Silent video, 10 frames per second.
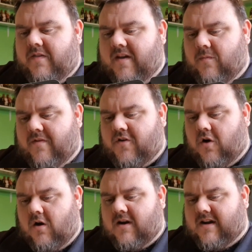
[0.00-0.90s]
Then we've
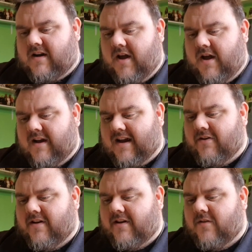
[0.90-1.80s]
got
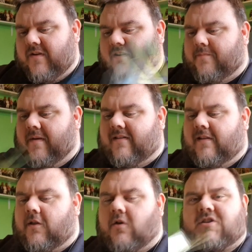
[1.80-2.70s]
Garindan, which is basically
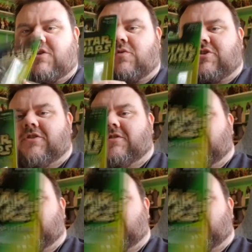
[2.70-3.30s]
Long Snoot.